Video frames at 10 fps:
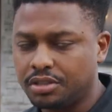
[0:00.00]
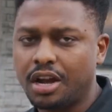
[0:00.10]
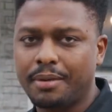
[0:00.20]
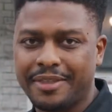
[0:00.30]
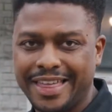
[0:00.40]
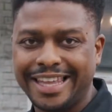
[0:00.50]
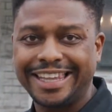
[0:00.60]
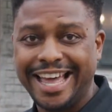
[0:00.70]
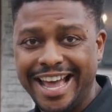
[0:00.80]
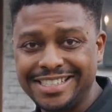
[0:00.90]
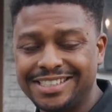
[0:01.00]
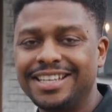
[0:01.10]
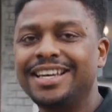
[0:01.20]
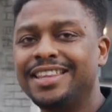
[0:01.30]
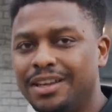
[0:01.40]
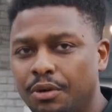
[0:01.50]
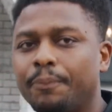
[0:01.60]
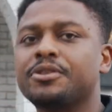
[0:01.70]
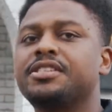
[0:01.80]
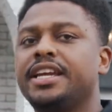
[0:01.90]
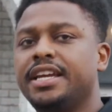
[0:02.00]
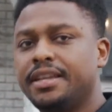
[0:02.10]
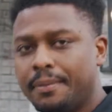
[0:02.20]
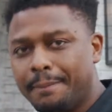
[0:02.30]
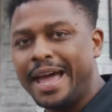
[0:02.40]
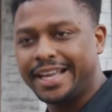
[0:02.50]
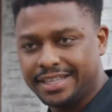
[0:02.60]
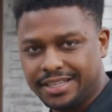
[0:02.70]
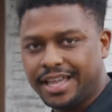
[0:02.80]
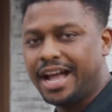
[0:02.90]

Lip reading: talk about that last, then we'll proceed back into the